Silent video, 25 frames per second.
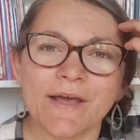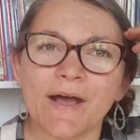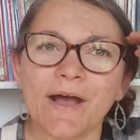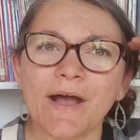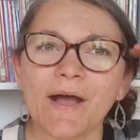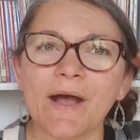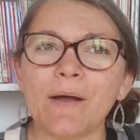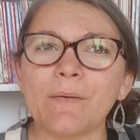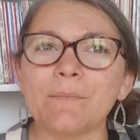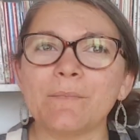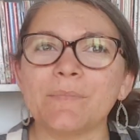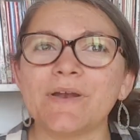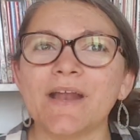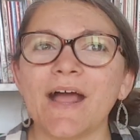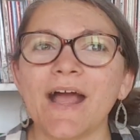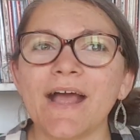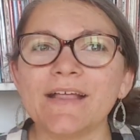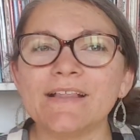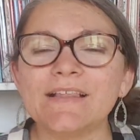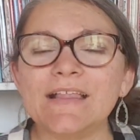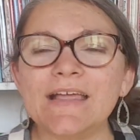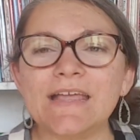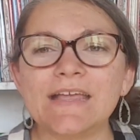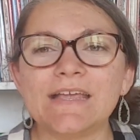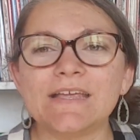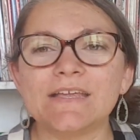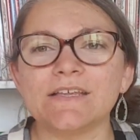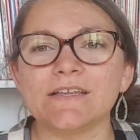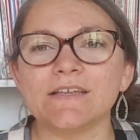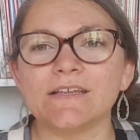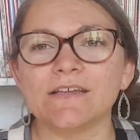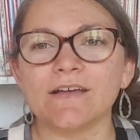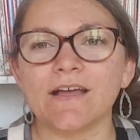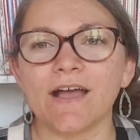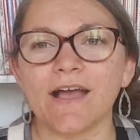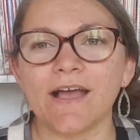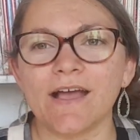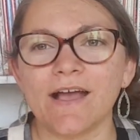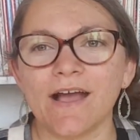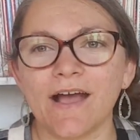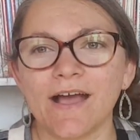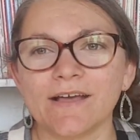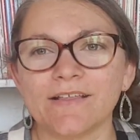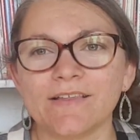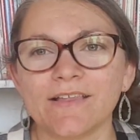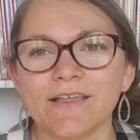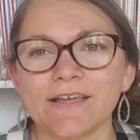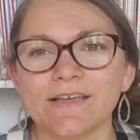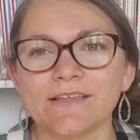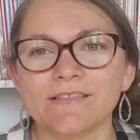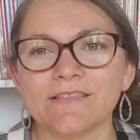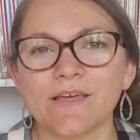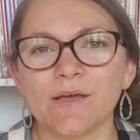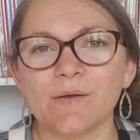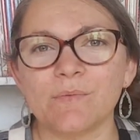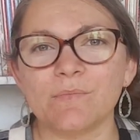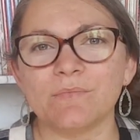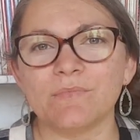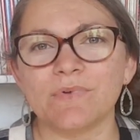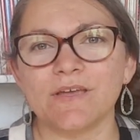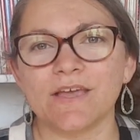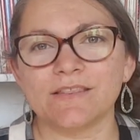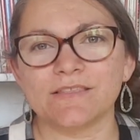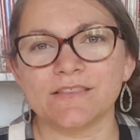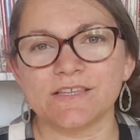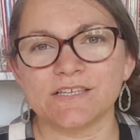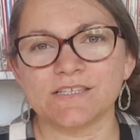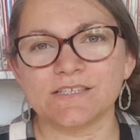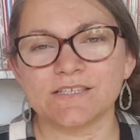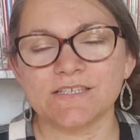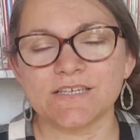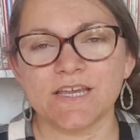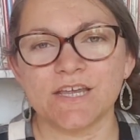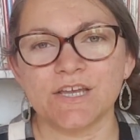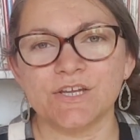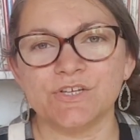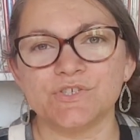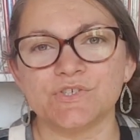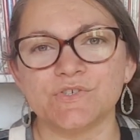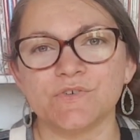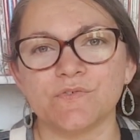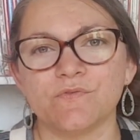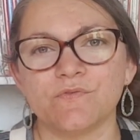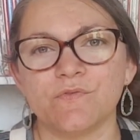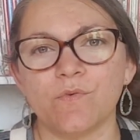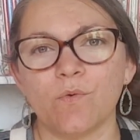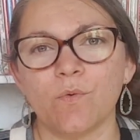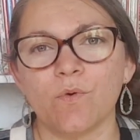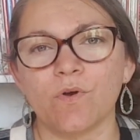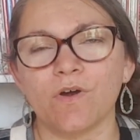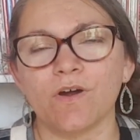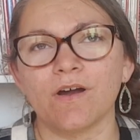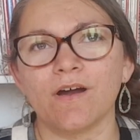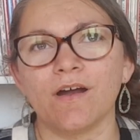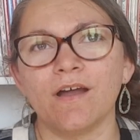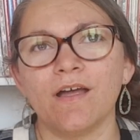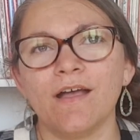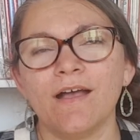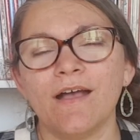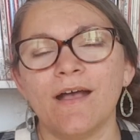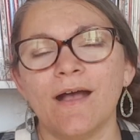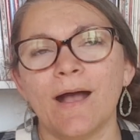um, but I like I, I like them at this stage for,